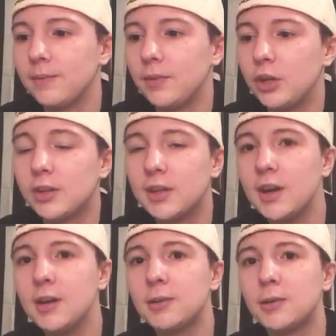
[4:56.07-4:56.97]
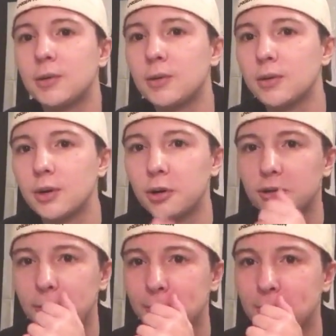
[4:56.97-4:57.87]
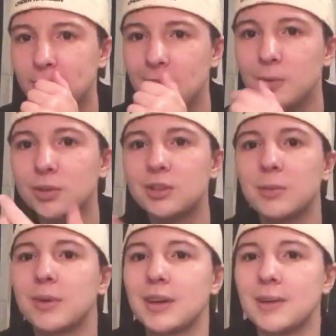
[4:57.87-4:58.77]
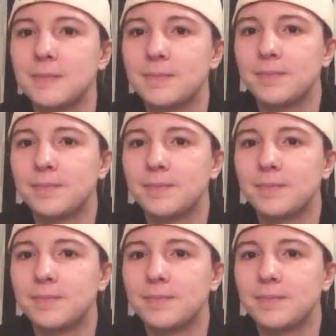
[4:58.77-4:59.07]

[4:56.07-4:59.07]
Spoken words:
to, like, cuddle or just chill with somebody.